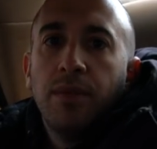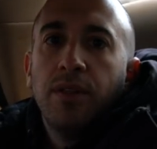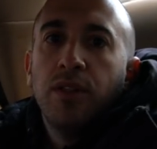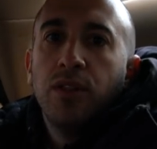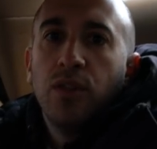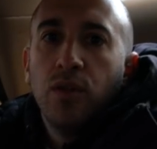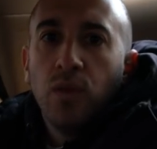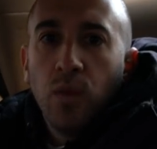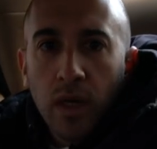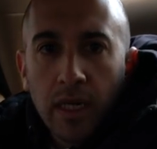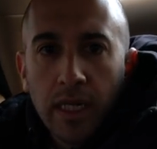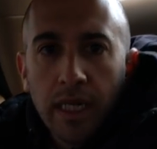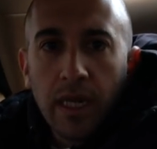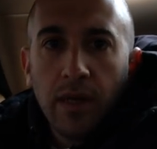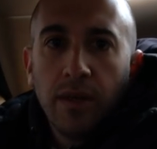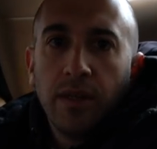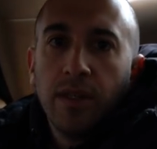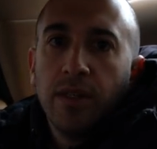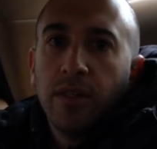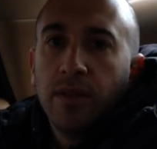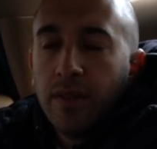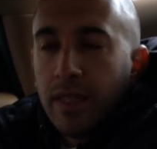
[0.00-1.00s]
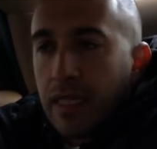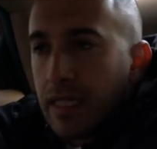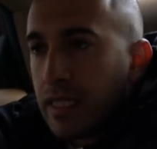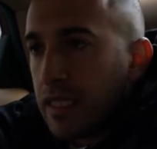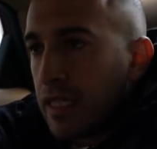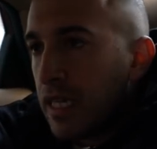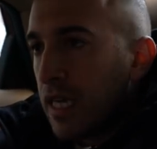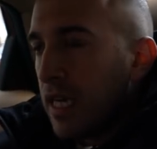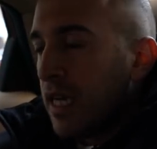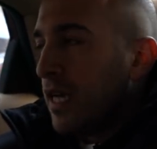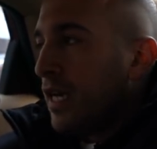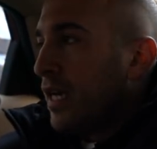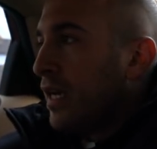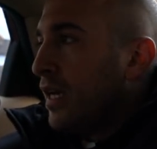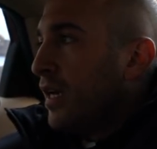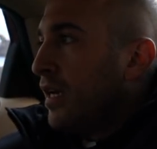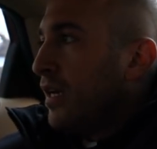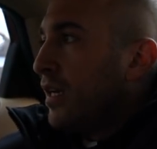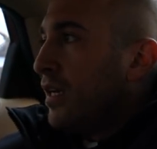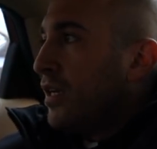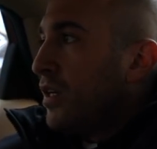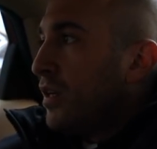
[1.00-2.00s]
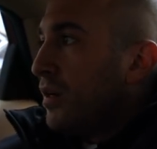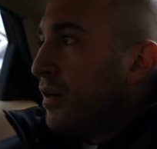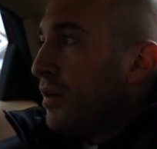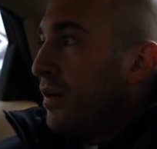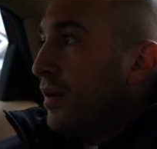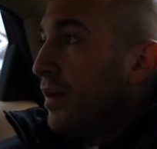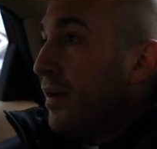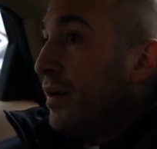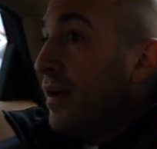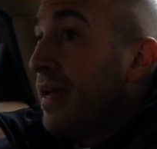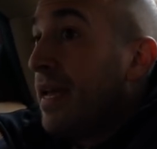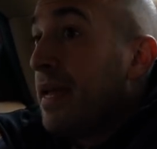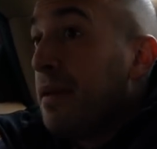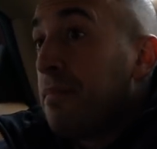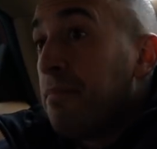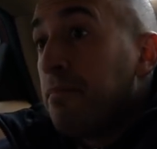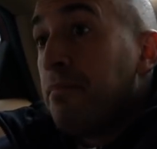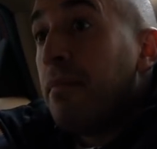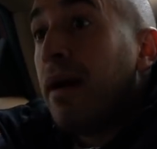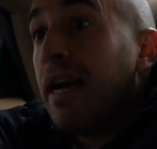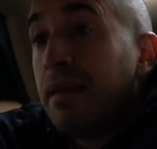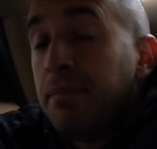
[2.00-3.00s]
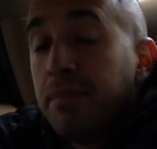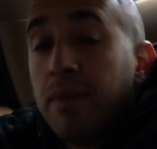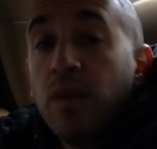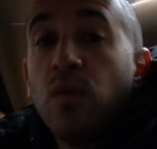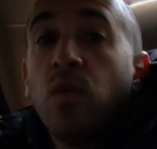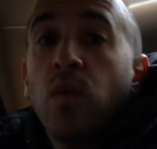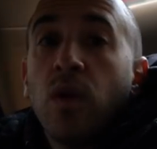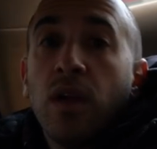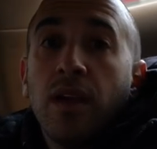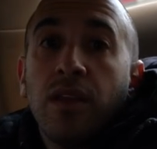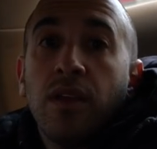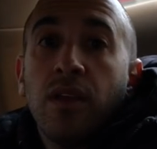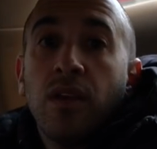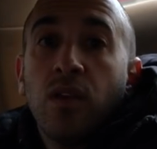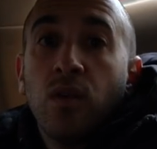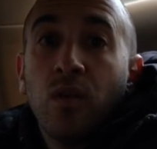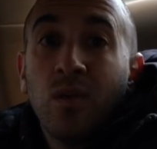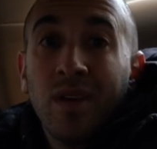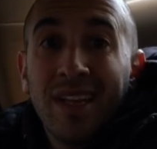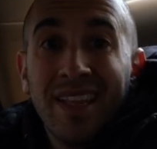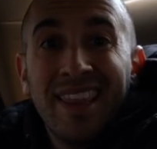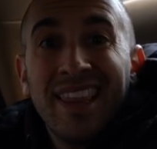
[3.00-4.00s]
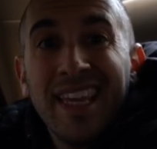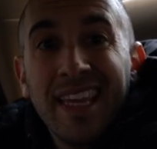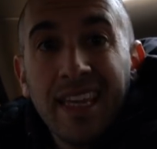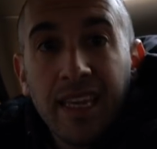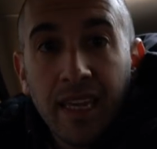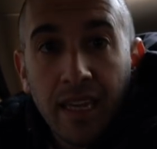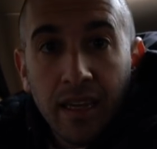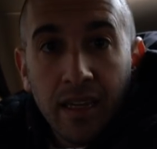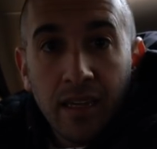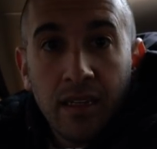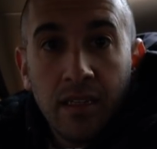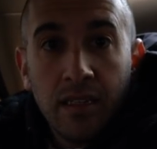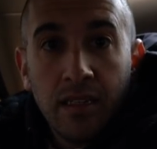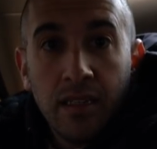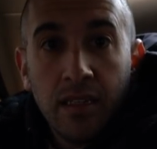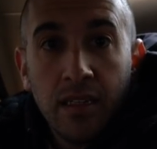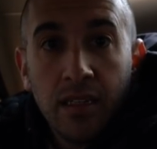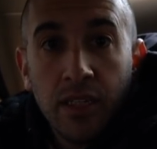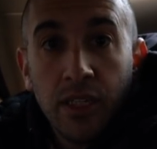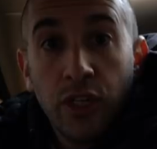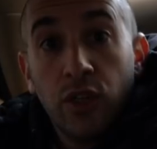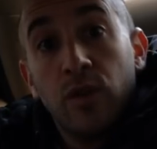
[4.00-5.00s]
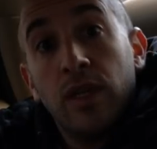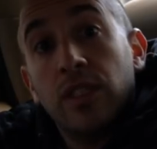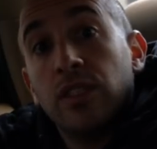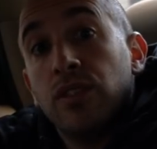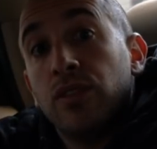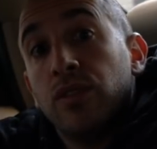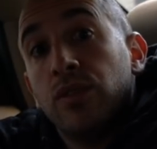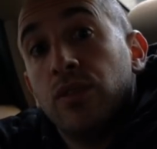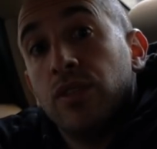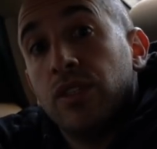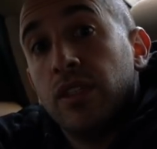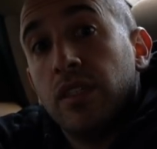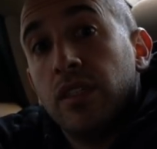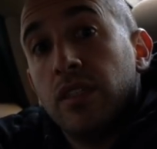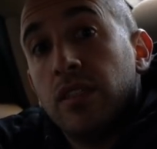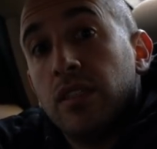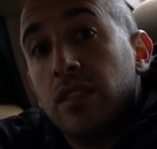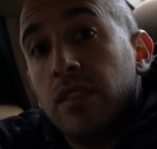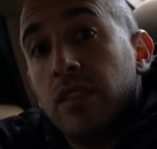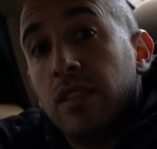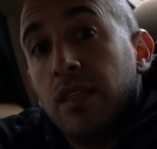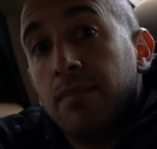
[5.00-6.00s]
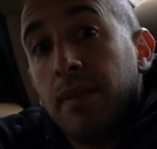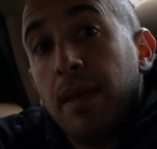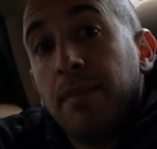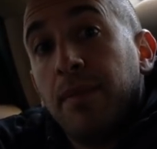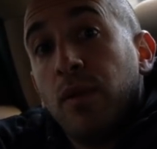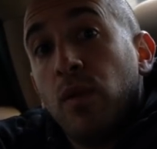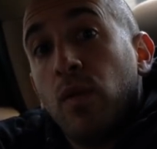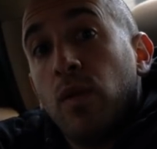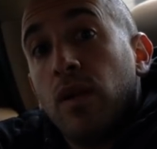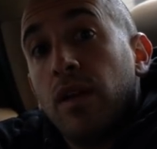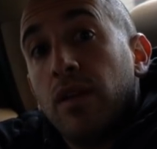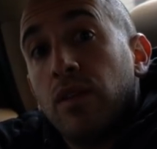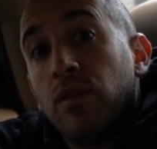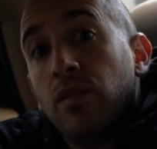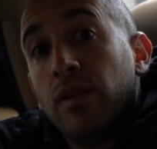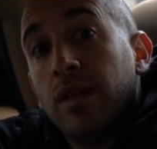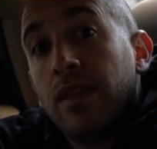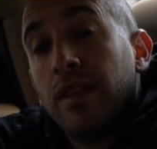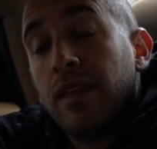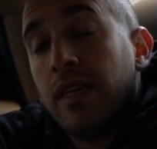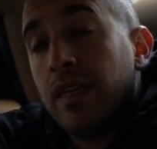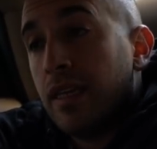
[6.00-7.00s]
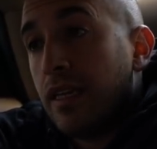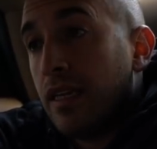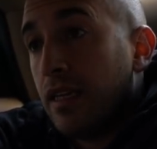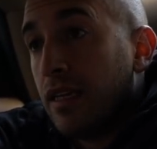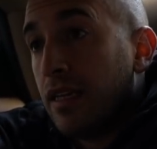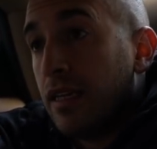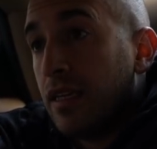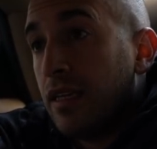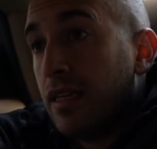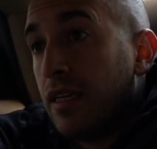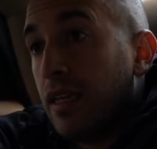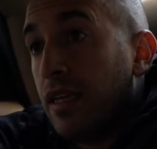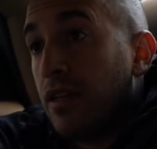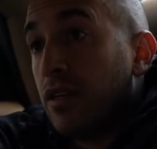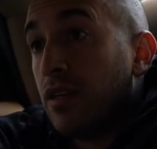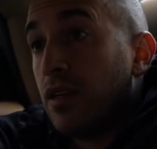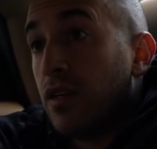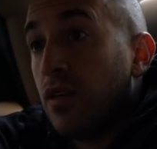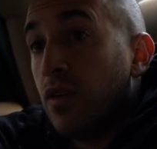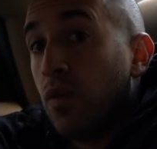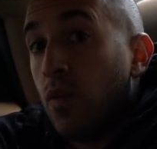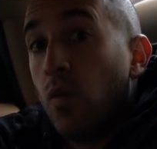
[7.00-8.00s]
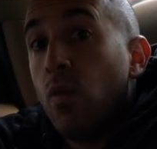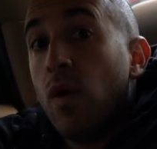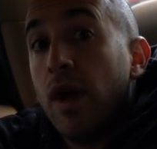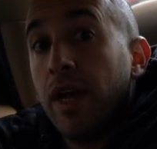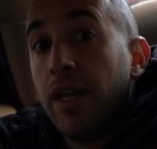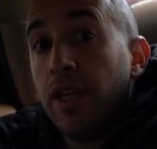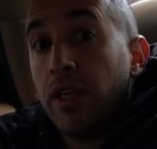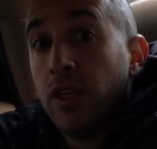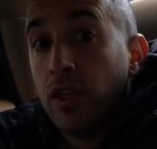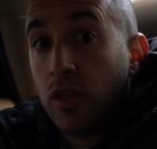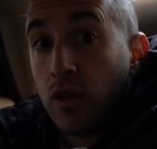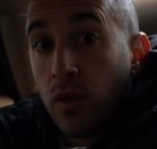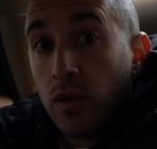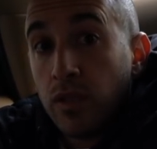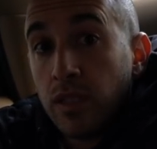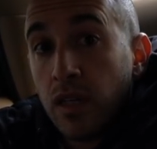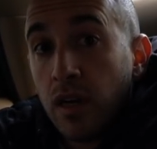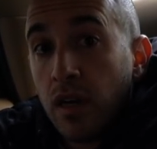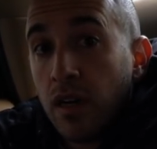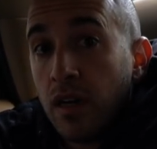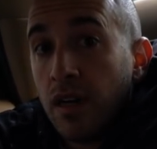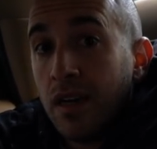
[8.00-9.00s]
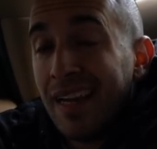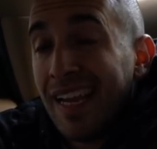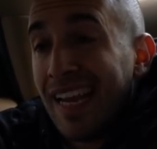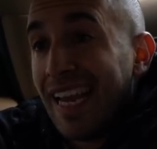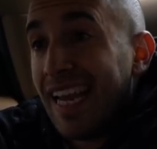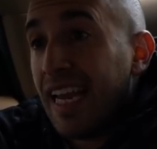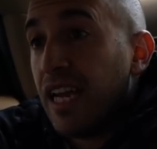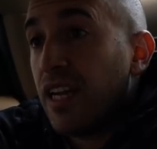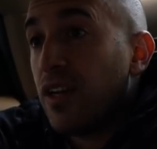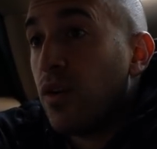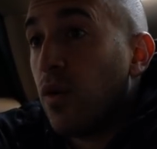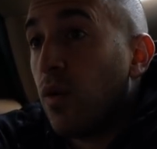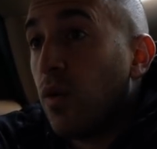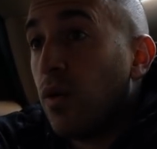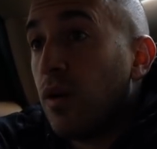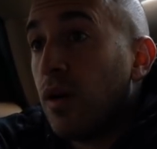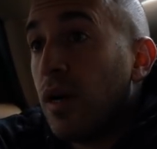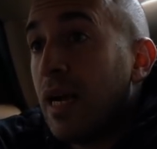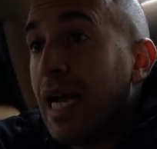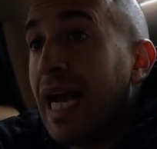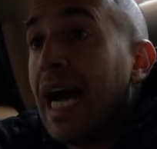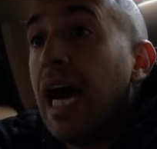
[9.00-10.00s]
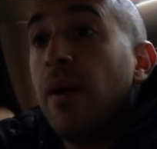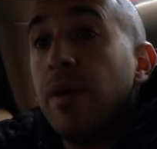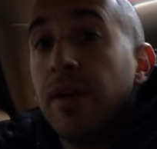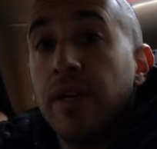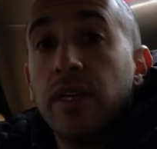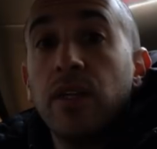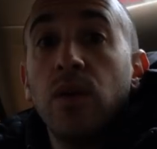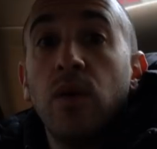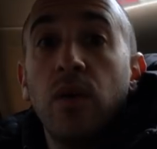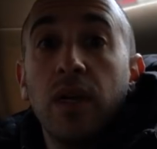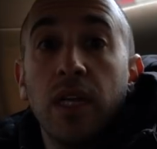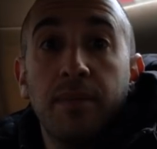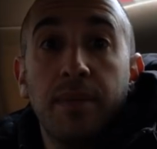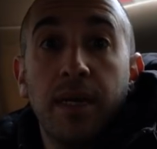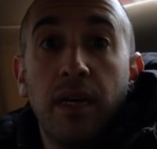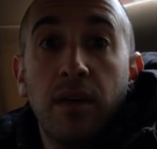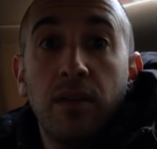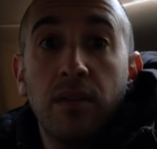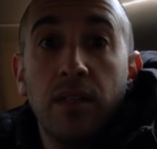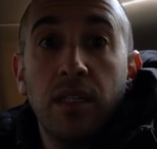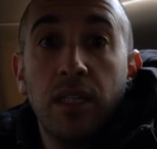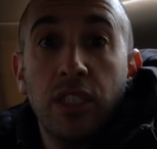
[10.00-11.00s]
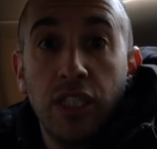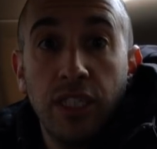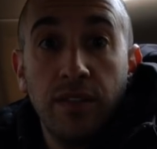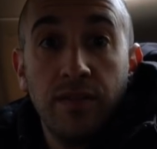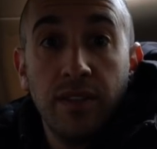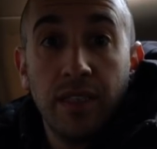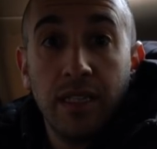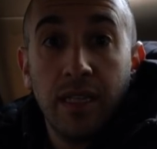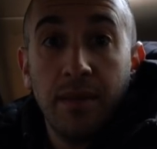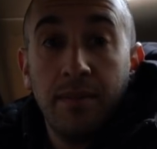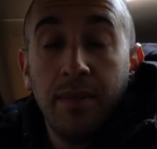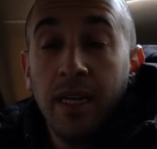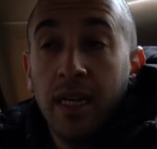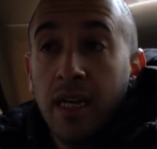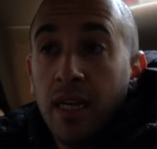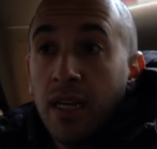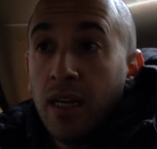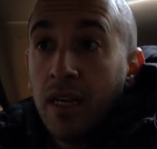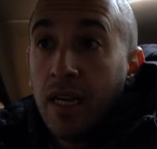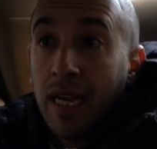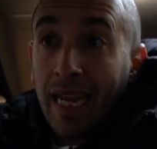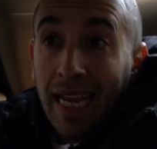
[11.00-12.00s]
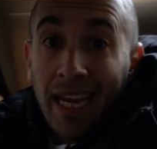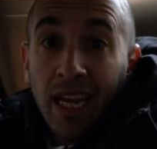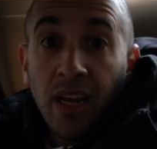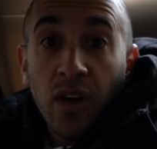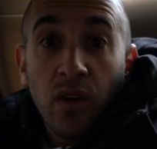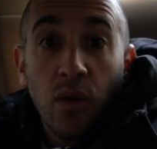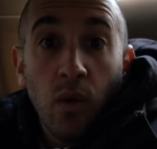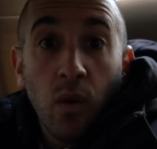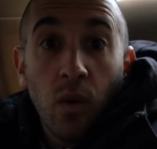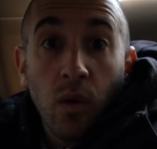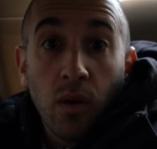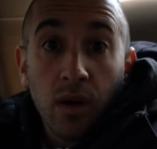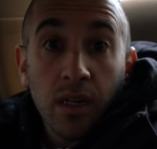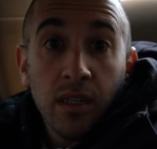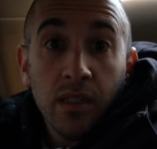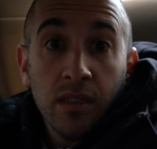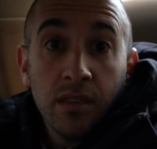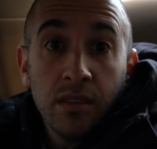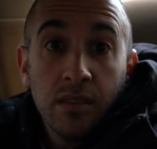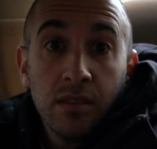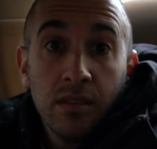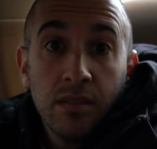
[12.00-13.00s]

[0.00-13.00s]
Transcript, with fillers: a new workout, or a new this, it might be worth rethinking your resolutions. It might be worth rethinking either what your goals are and or how you're going about achieving them, and or